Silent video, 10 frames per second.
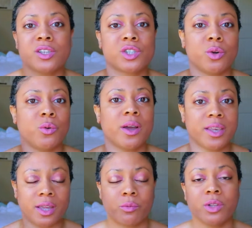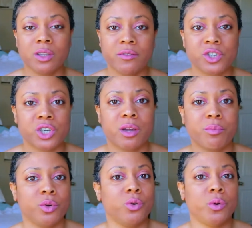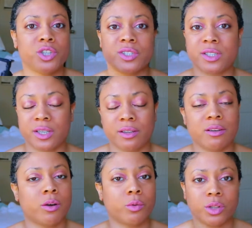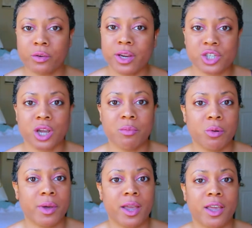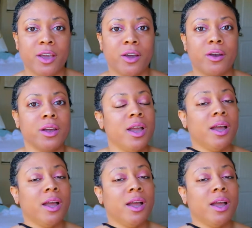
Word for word: So again, I really love the shampoo. It just did a really great job on my hair.